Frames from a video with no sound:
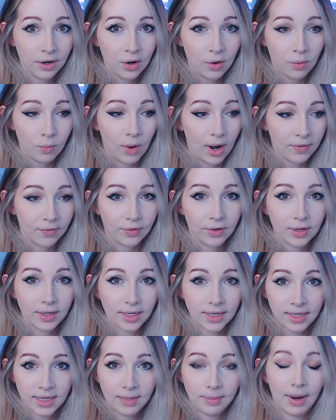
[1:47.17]
way for it to
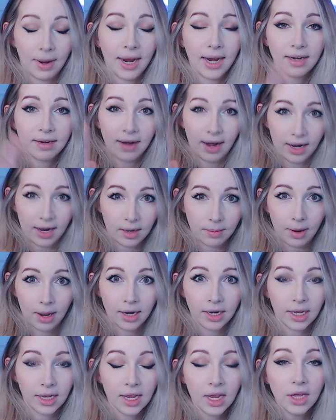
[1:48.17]
see my entire
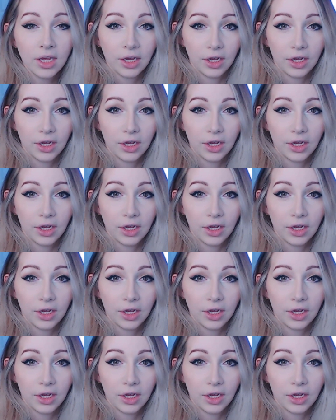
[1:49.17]
body.